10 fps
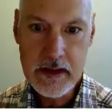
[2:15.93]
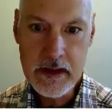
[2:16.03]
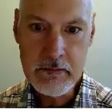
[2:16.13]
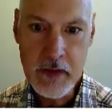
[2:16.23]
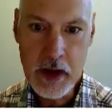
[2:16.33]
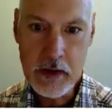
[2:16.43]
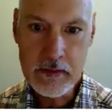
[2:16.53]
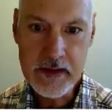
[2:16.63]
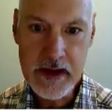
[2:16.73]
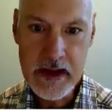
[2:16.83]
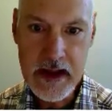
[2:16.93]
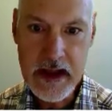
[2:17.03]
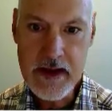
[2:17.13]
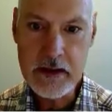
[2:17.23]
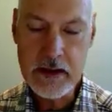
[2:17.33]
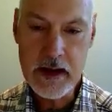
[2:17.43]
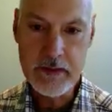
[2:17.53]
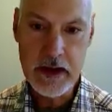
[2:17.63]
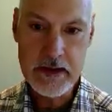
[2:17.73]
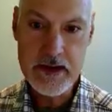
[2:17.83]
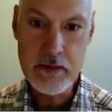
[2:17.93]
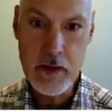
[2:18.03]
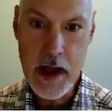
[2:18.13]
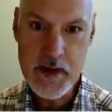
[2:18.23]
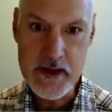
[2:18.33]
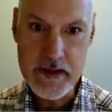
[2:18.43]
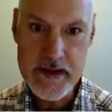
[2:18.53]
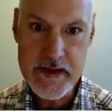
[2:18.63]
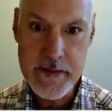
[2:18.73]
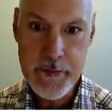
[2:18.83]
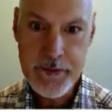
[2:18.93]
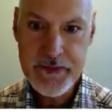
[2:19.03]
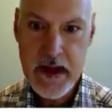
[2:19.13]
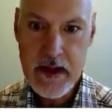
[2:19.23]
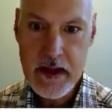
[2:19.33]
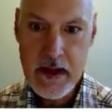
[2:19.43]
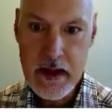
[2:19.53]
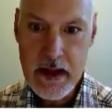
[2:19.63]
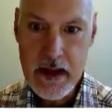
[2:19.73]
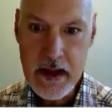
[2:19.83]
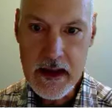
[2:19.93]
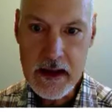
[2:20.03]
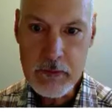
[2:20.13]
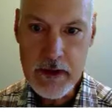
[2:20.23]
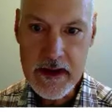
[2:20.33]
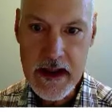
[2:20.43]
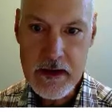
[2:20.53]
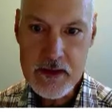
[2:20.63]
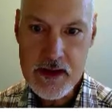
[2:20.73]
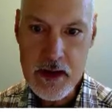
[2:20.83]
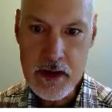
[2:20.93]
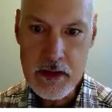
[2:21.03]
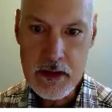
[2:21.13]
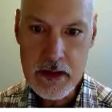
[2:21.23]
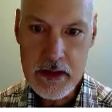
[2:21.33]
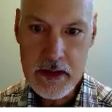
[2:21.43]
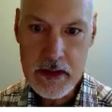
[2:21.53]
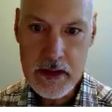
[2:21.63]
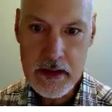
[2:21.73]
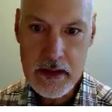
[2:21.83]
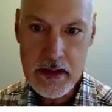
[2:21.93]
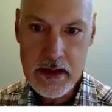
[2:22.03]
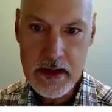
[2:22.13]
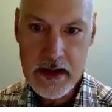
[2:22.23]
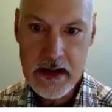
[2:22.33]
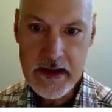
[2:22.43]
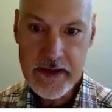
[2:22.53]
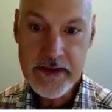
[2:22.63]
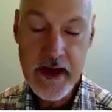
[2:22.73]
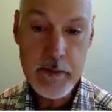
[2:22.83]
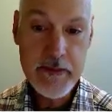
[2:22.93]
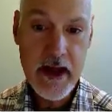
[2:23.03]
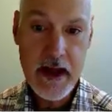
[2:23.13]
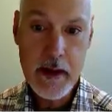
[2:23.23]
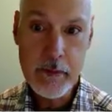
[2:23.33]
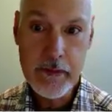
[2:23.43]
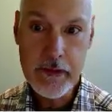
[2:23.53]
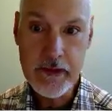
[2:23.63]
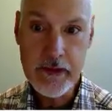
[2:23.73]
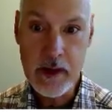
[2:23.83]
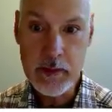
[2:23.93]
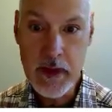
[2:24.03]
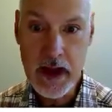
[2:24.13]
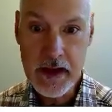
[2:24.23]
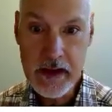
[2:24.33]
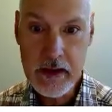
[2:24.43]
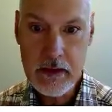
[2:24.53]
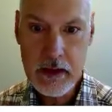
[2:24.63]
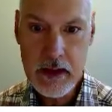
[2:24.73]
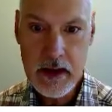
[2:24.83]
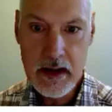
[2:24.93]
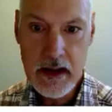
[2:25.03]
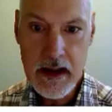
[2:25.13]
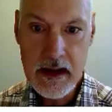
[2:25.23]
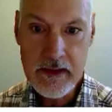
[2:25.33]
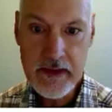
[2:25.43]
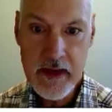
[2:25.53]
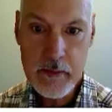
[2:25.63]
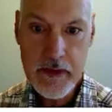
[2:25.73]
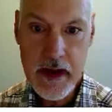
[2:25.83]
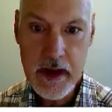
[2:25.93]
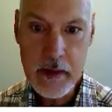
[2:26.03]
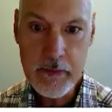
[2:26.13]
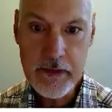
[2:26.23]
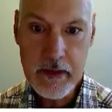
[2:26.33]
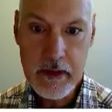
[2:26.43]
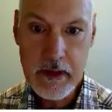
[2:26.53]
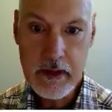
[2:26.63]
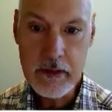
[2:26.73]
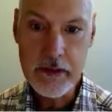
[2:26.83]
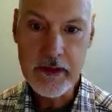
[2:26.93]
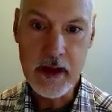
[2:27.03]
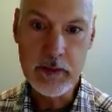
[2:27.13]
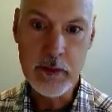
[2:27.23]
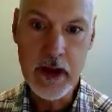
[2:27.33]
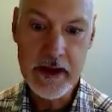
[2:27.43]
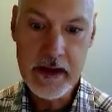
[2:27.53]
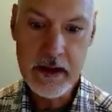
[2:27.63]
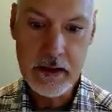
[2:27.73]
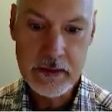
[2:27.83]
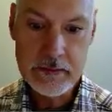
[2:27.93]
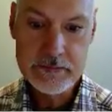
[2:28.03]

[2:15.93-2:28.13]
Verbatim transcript: involved in either of our two options. And we now show sometimes there's a double bond here, and sometimes there's a double bond here.